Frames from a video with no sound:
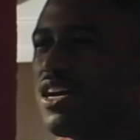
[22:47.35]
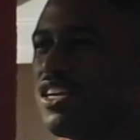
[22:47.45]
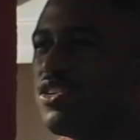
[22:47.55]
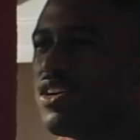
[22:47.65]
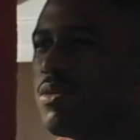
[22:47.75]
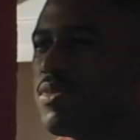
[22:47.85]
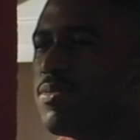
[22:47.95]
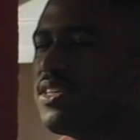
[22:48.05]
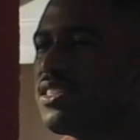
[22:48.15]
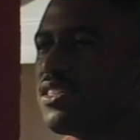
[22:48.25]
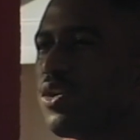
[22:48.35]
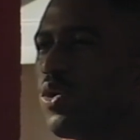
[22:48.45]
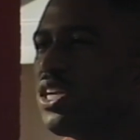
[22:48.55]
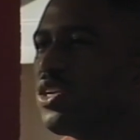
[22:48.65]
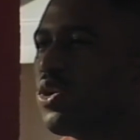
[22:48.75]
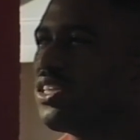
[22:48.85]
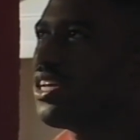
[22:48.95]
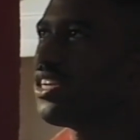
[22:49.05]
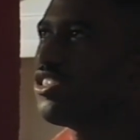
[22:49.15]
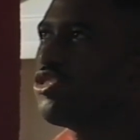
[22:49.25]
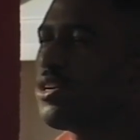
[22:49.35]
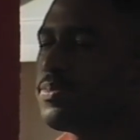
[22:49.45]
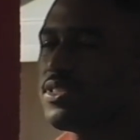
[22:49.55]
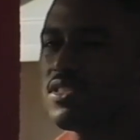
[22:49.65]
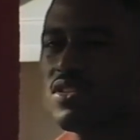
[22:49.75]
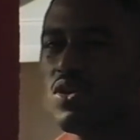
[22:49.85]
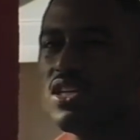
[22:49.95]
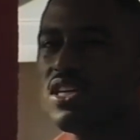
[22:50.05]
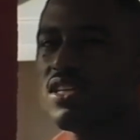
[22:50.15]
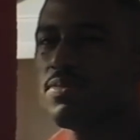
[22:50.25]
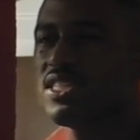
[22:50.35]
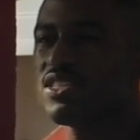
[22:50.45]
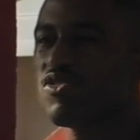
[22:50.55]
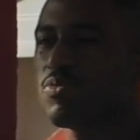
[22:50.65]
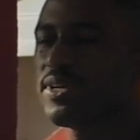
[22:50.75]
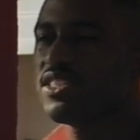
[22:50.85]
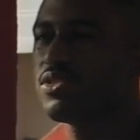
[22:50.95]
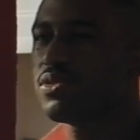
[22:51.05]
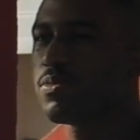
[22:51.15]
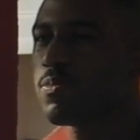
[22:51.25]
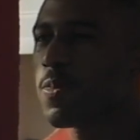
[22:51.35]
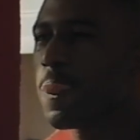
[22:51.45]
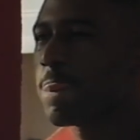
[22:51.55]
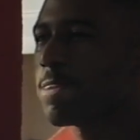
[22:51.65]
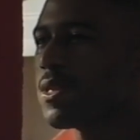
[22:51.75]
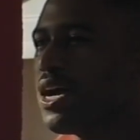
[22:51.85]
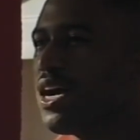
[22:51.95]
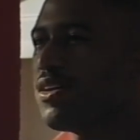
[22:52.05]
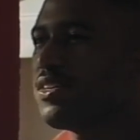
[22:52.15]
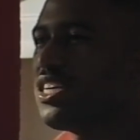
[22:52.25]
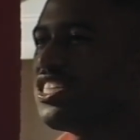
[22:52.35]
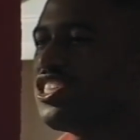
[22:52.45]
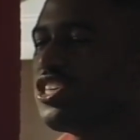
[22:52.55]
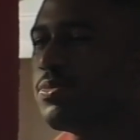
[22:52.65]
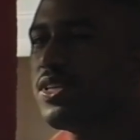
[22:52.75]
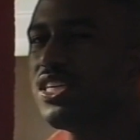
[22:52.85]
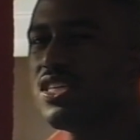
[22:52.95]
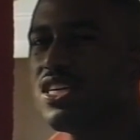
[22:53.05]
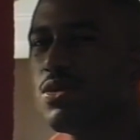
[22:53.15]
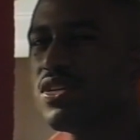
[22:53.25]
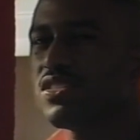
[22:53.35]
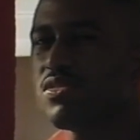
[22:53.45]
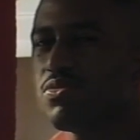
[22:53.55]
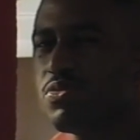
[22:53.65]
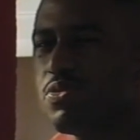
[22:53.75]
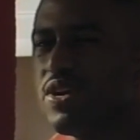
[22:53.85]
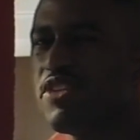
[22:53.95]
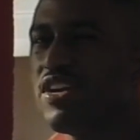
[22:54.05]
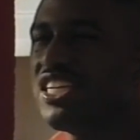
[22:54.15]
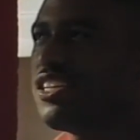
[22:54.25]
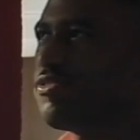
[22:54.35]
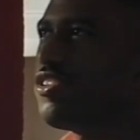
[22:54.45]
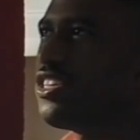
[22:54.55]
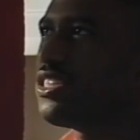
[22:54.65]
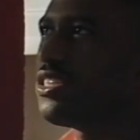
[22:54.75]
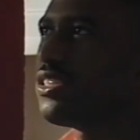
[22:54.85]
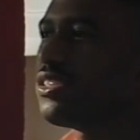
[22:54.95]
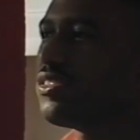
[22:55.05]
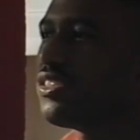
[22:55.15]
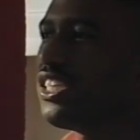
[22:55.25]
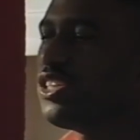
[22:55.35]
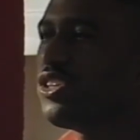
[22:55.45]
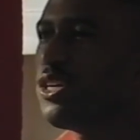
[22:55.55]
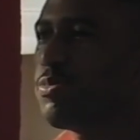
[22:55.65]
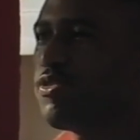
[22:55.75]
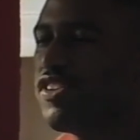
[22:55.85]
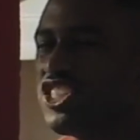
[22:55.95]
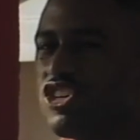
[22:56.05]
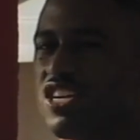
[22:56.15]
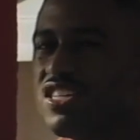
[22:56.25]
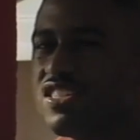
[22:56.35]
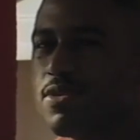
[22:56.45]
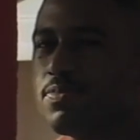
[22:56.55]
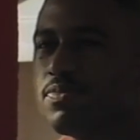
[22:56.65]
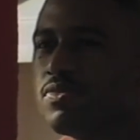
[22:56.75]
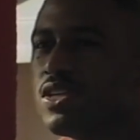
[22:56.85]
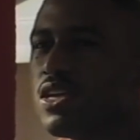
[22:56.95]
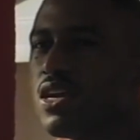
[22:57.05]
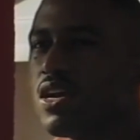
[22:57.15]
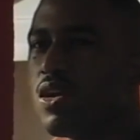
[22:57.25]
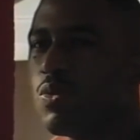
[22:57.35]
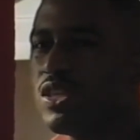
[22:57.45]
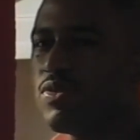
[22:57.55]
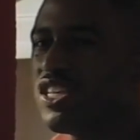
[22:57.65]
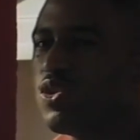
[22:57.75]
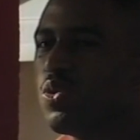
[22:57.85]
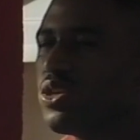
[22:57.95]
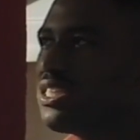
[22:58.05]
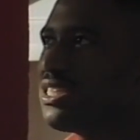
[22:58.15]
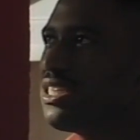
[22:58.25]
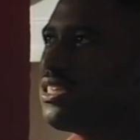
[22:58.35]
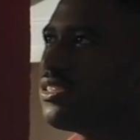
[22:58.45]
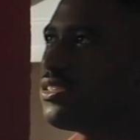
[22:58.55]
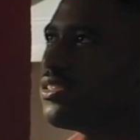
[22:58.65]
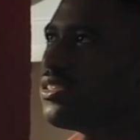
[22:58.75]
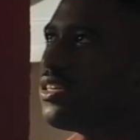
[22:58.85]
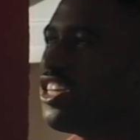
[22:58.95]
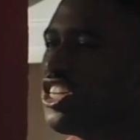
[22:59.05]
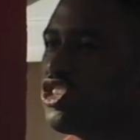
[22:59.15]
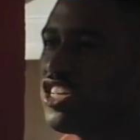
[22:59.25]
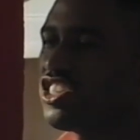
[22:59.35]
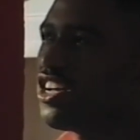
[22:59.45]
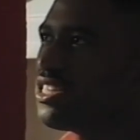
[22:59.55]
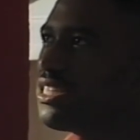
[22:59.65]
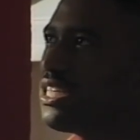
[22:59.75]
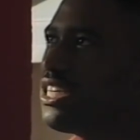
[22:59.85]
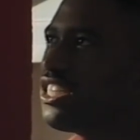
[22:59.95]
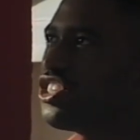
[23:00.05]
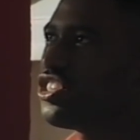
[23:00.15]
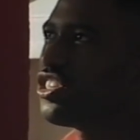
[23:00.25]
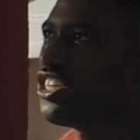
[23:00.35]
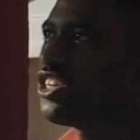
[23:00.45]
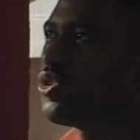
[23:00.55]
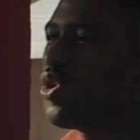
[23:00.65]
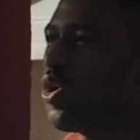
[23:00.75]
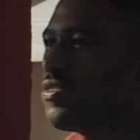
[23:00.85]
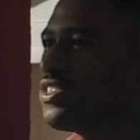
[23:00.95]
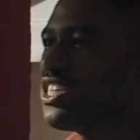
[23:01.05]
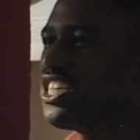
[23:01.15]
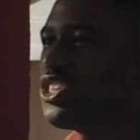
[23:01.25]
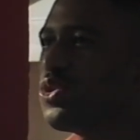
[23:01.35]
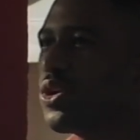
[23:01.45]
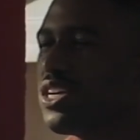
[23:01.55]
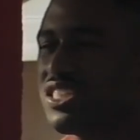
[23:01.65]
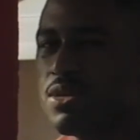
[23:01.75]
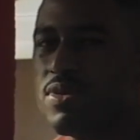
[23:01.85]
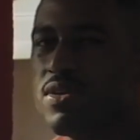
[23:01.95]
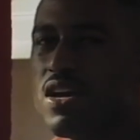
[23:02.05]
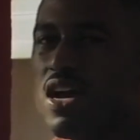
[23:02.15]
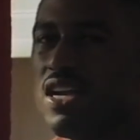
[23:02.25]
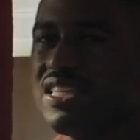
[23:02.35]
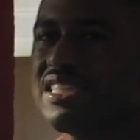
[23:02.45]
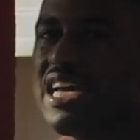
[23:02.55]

You know, I miss all the other trips, all the other places we've been to. In Germany, it was really, really different. You know, the professionalism with the whole scene, not just on stage, you know, off stage too, because to me, a lot of